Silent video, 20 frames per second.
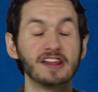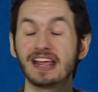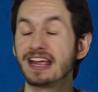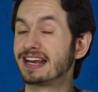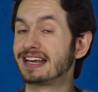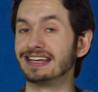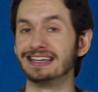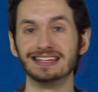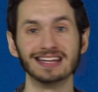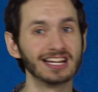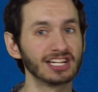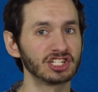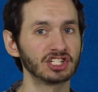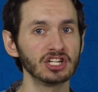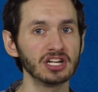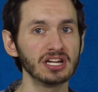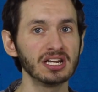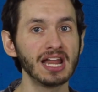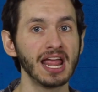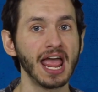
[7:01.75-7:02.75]
any
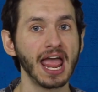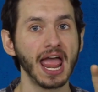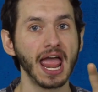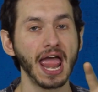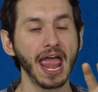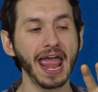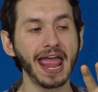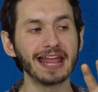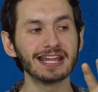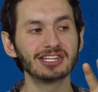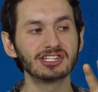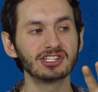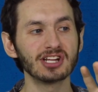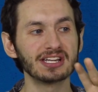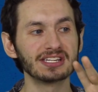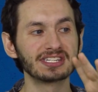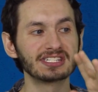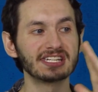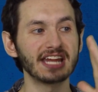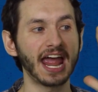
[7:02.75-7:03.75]
ignition. It
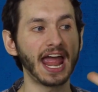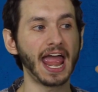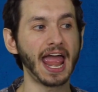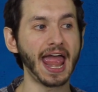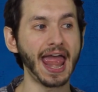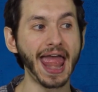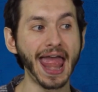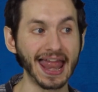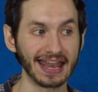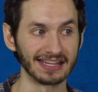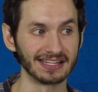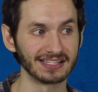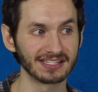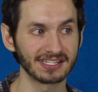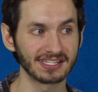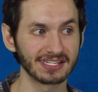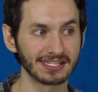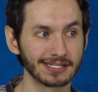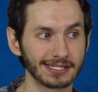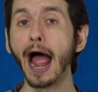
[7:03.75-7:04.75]
just
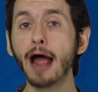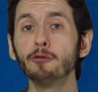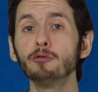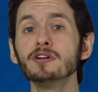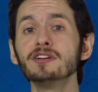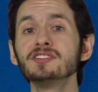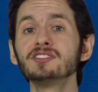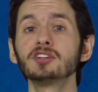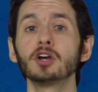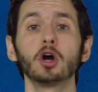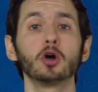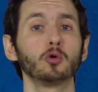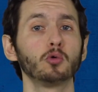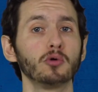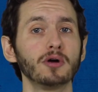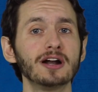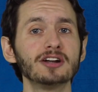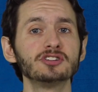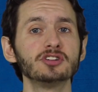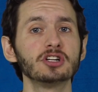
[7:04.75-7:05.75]
ends. I was
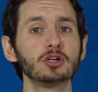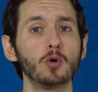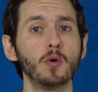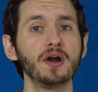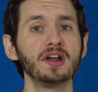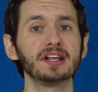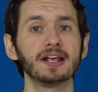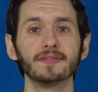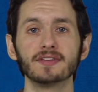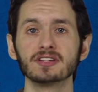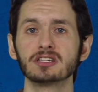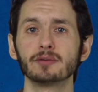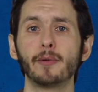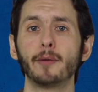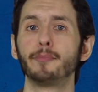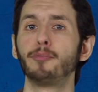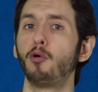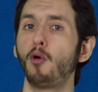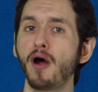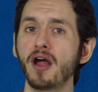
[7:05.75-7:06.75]
originally going to give this film
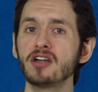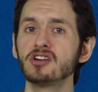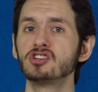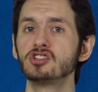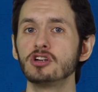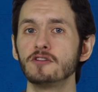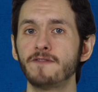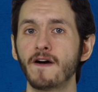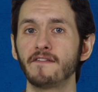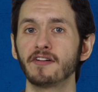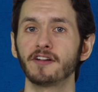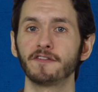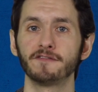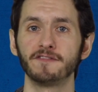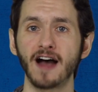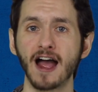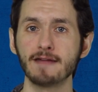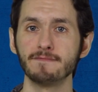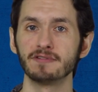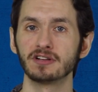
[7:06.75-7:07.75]
a 0.25 out of
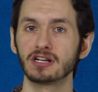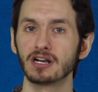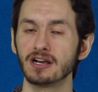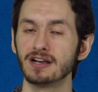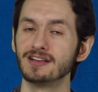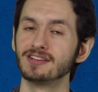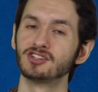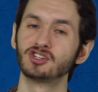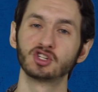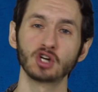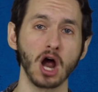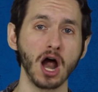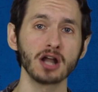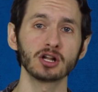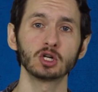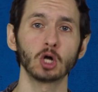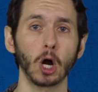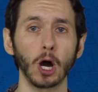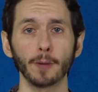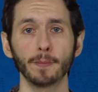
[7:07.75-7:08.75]
5 because
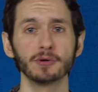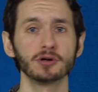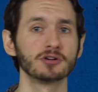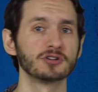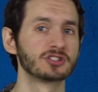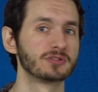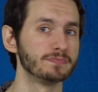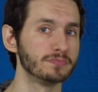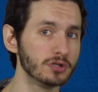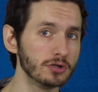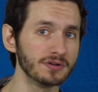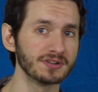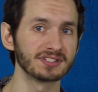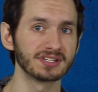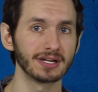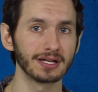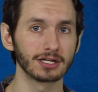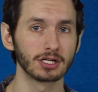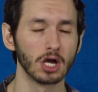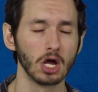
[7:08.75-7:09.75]
John Carpenter's
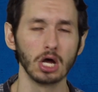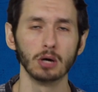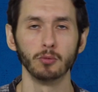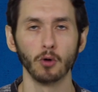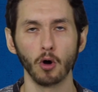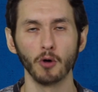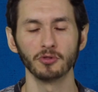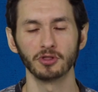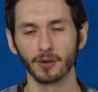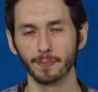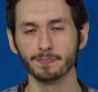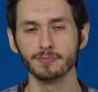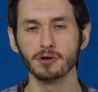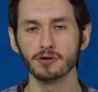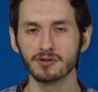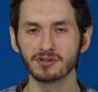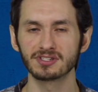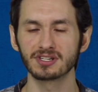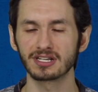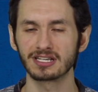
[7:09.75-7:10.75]
music, well, the
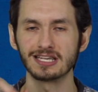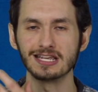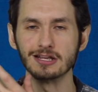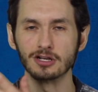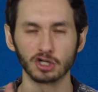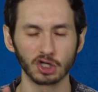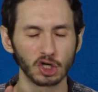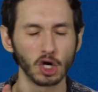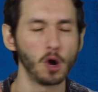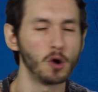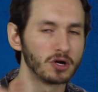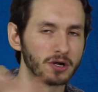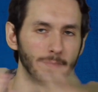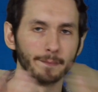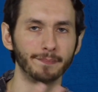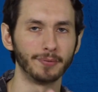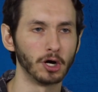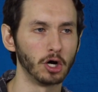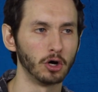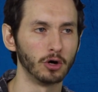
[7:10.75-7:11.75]
music he
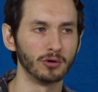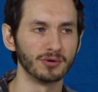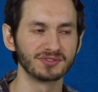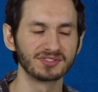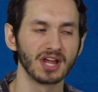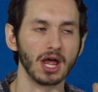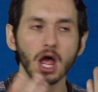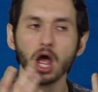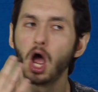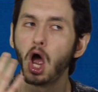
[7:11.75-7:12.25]
co-composed,